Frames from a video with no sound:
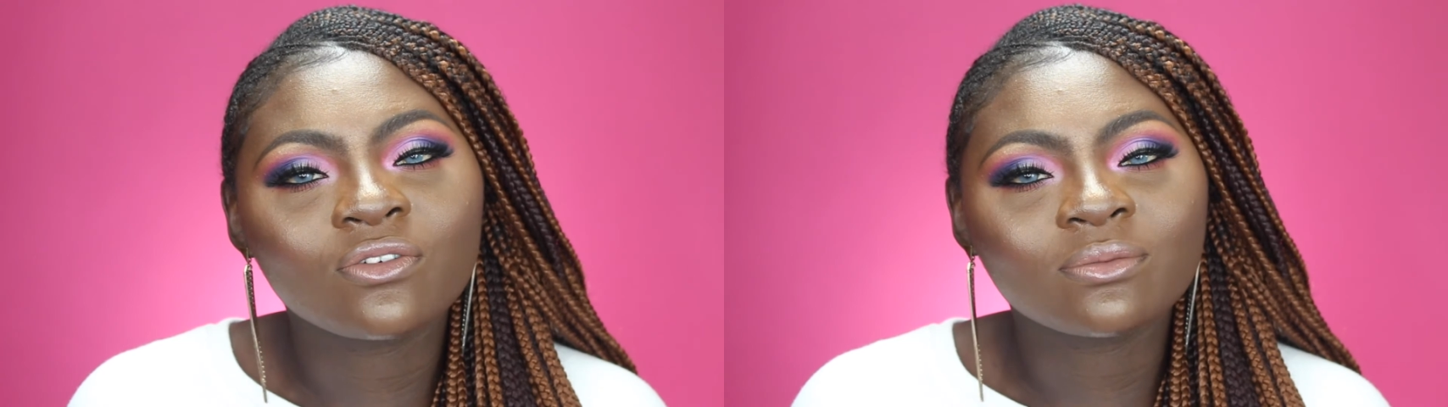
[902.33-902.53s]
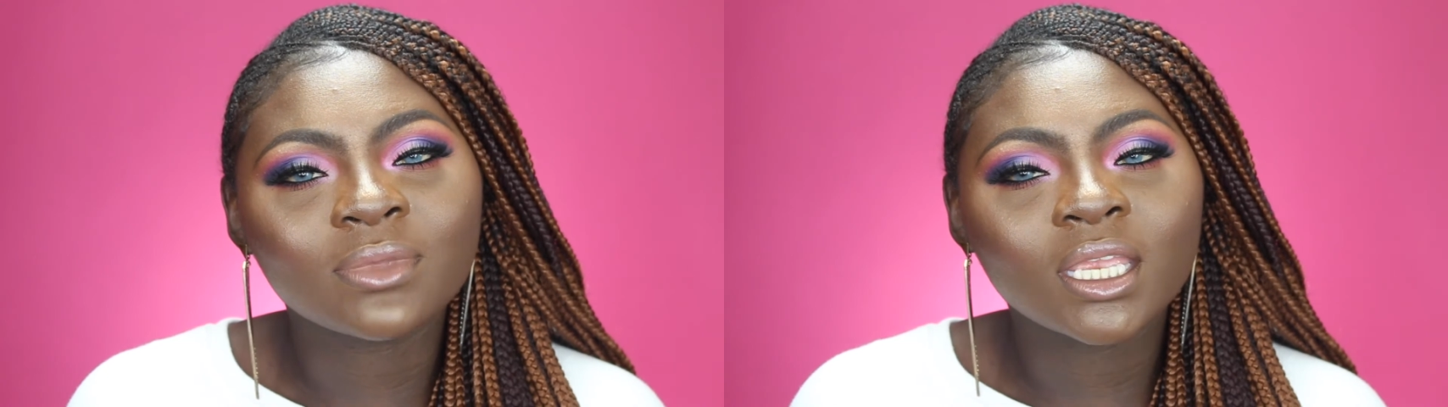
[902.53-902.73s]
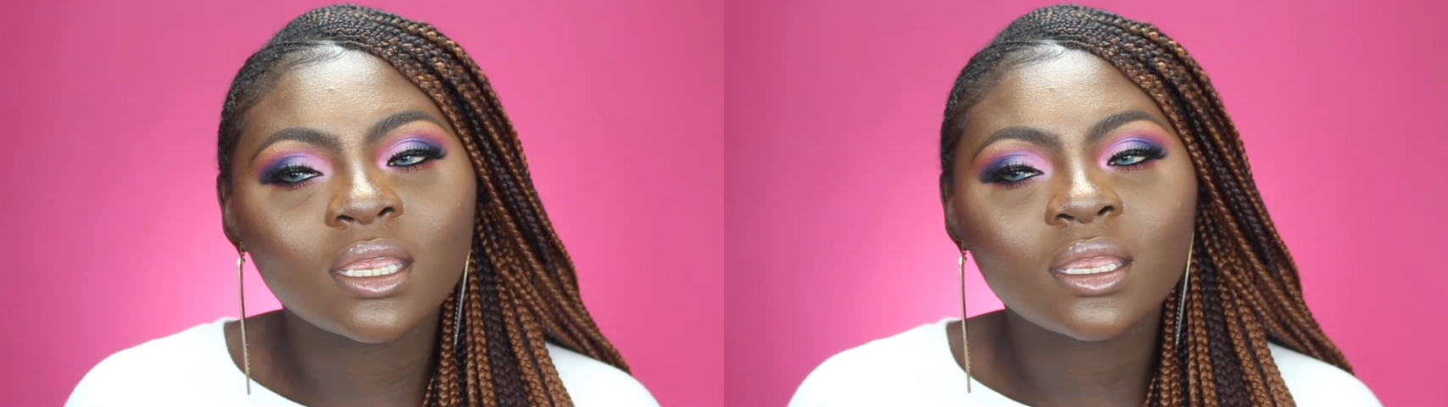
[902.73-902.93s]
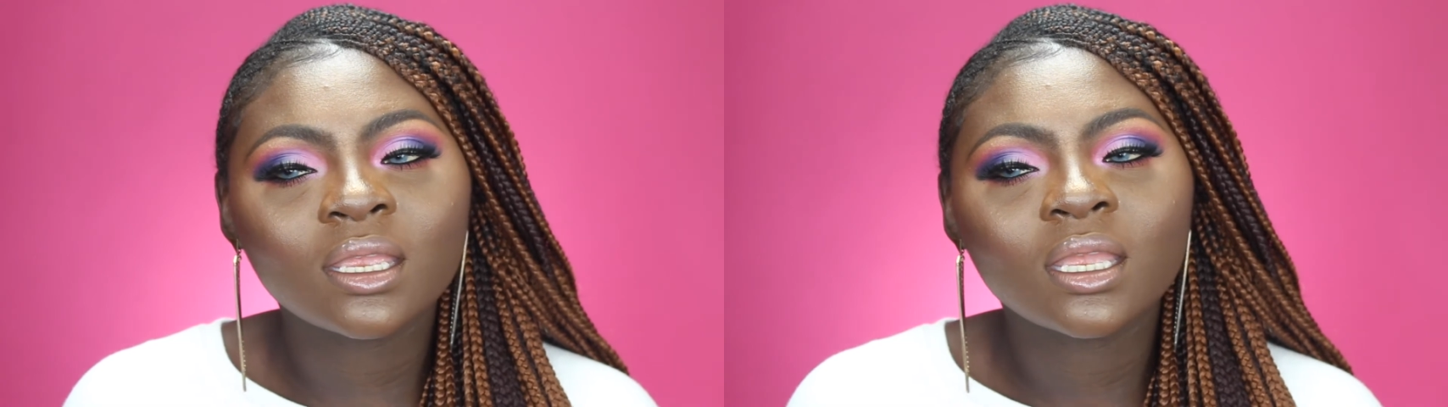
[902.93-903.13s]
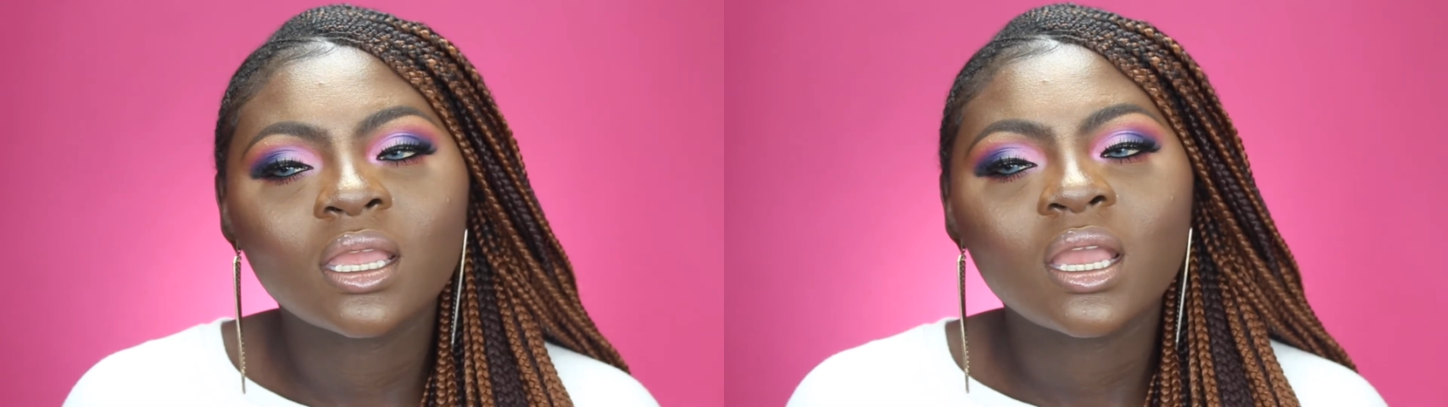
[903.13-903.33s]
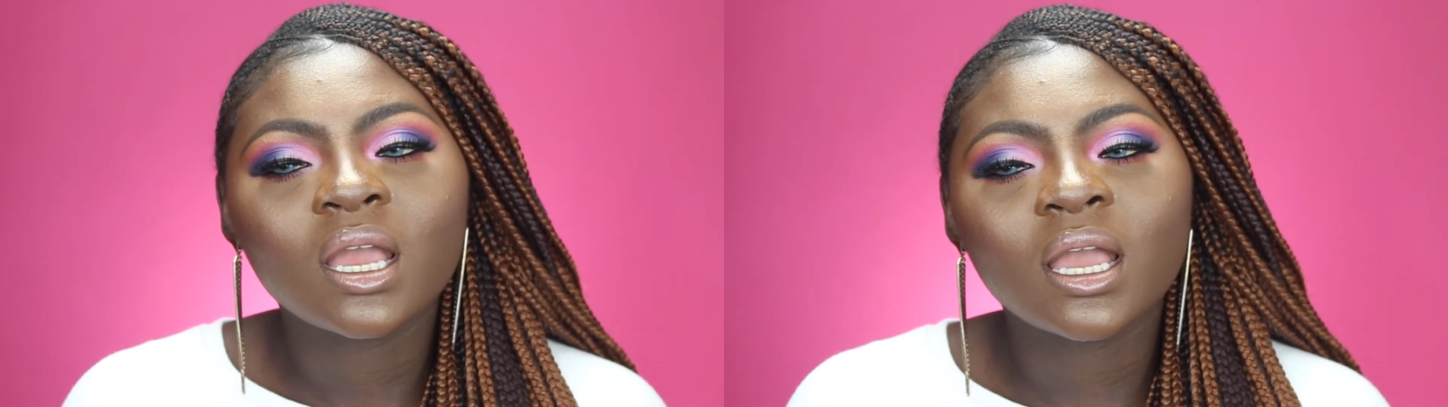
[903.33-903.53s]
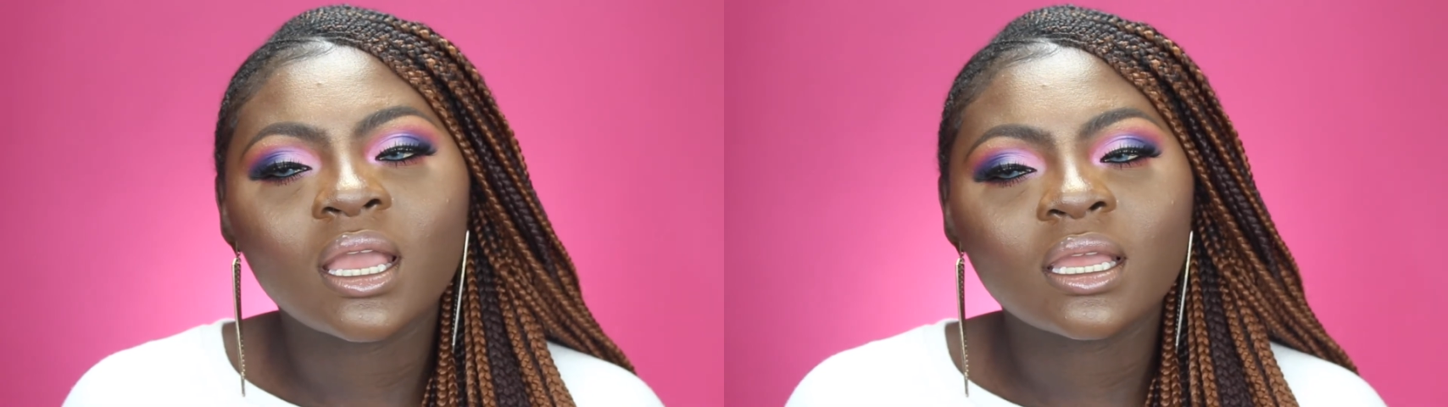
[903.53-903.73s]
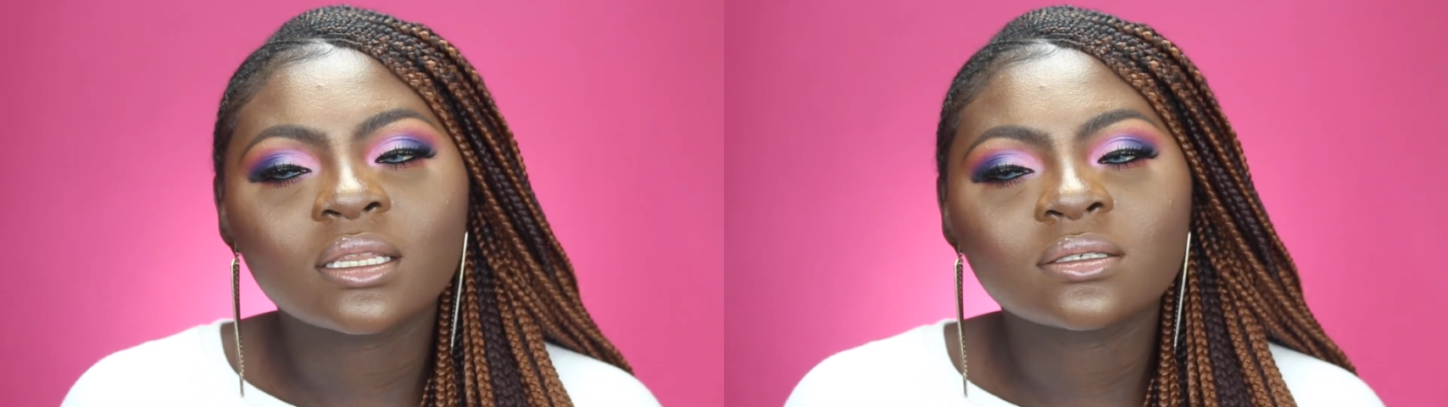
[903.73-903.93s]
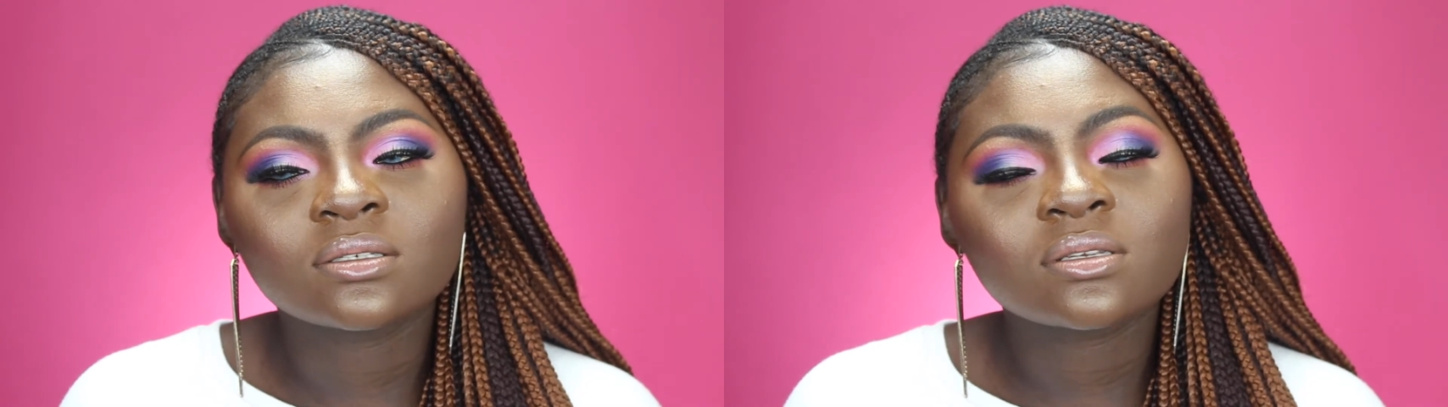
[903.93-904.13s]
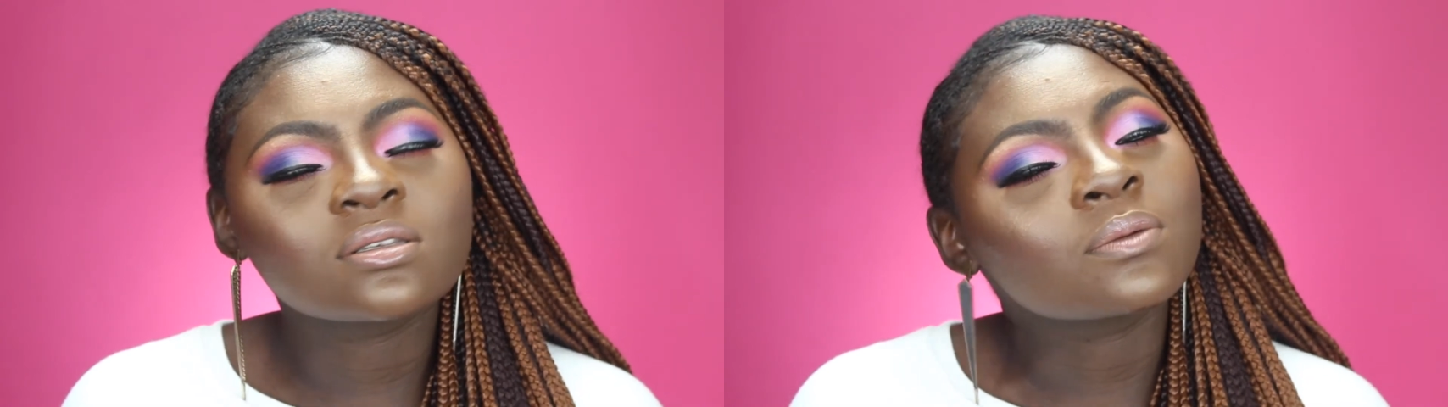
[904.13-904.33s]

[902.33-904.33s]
of me, and just